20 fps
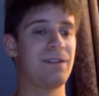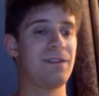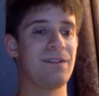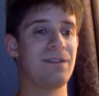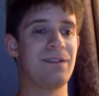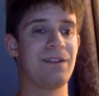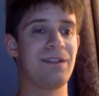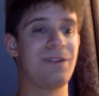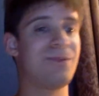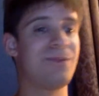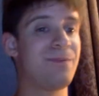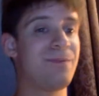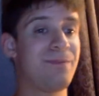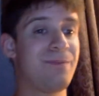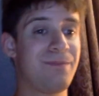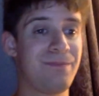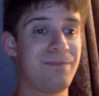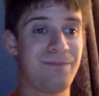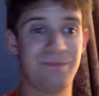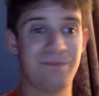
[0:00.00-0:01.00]
So
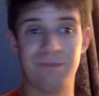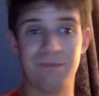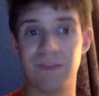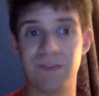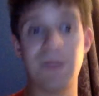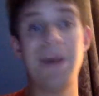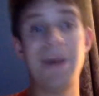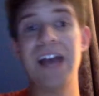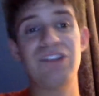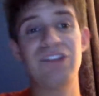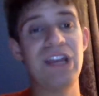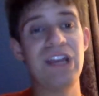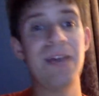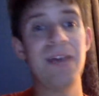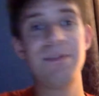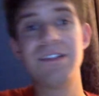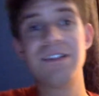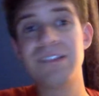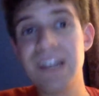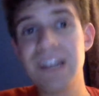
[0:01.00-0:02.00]
if the match
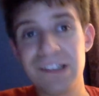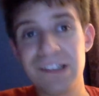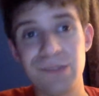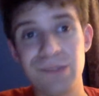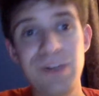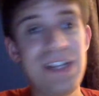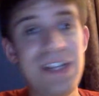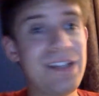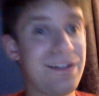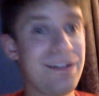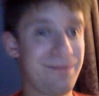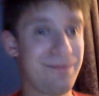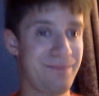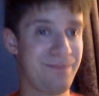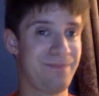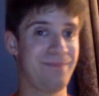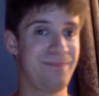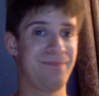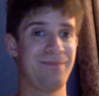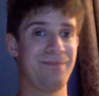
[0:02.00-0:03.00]
happens next week,
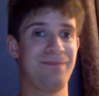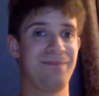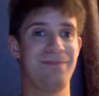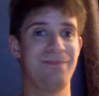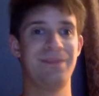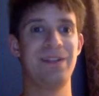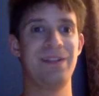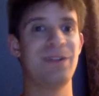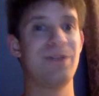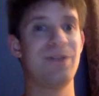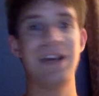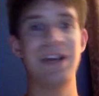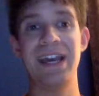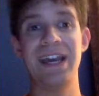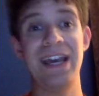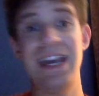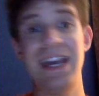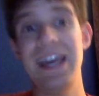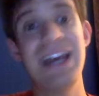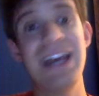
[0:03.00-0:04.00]
you know,
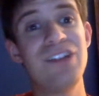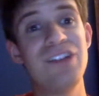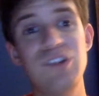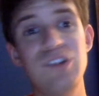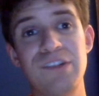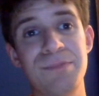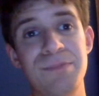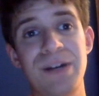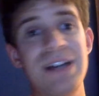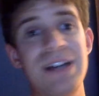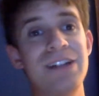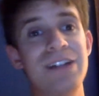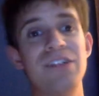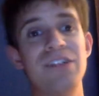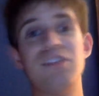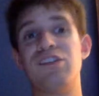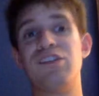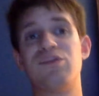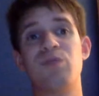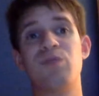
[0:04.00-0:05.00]
Edge is probably going to
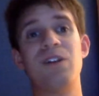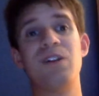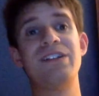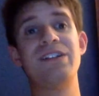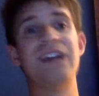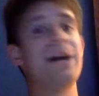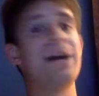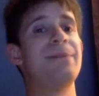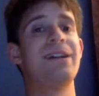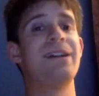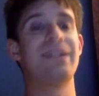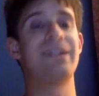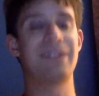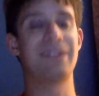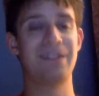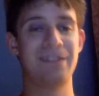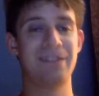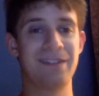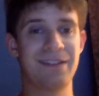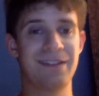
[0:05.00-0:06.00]
destroy Dominik.
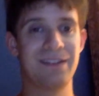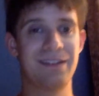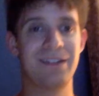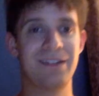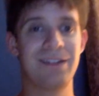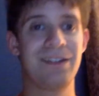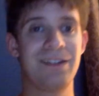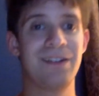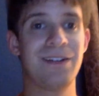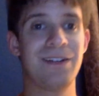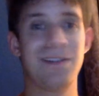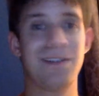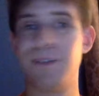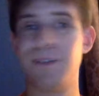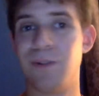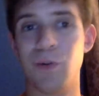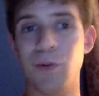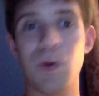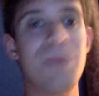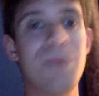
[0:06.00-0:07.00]

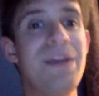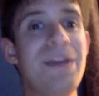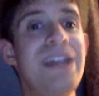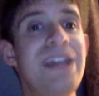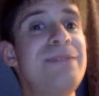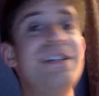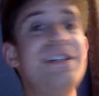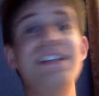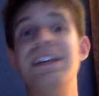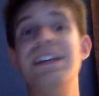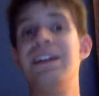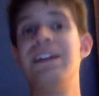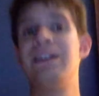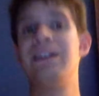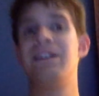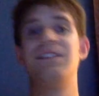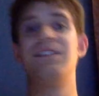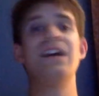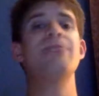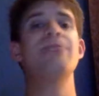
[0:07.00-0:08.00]
Or maybe
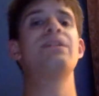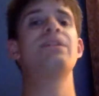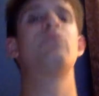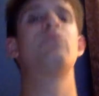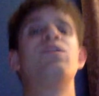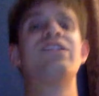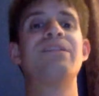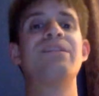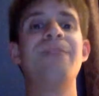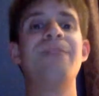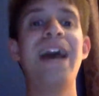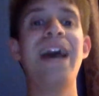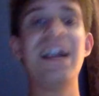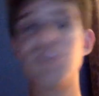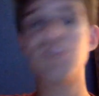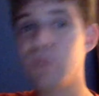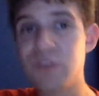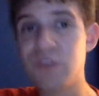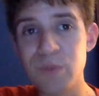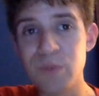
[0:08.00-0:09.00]
Dominik the
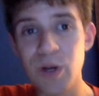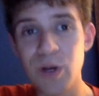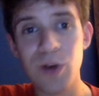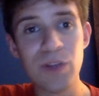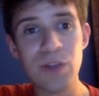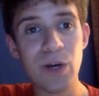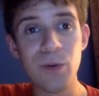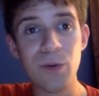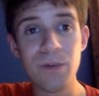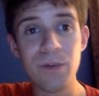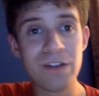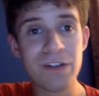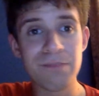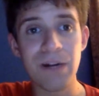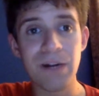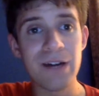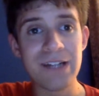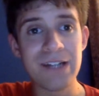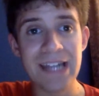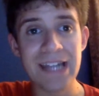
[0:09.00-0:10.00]
match, which we all know is
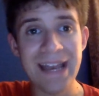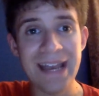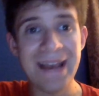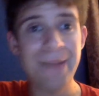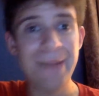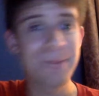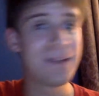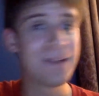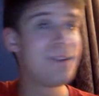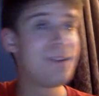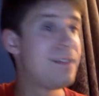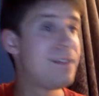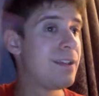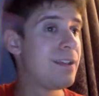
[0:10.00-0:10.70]
probably going to happen